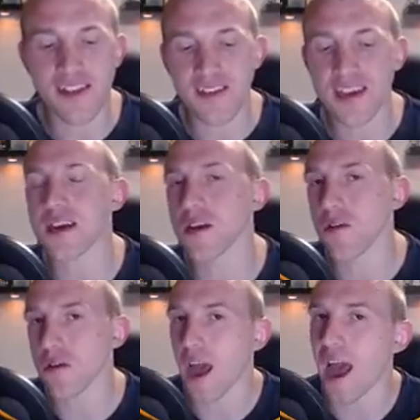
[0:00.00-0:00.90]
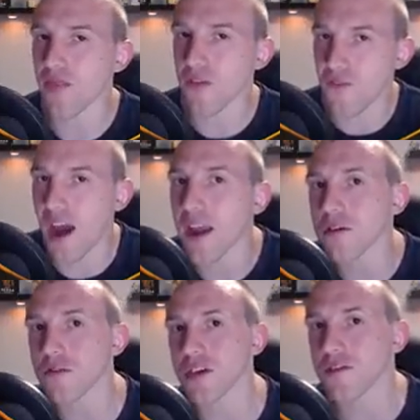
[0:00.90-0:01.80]
Let's take a look at the
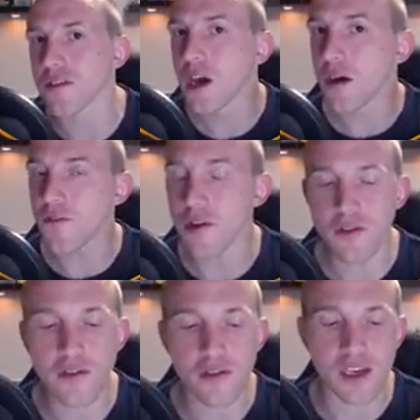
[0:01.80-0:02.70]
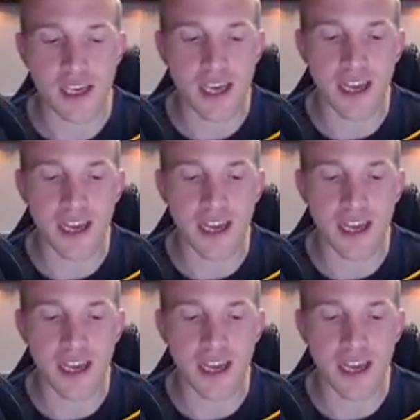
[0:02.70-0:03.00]
Valkyries versus the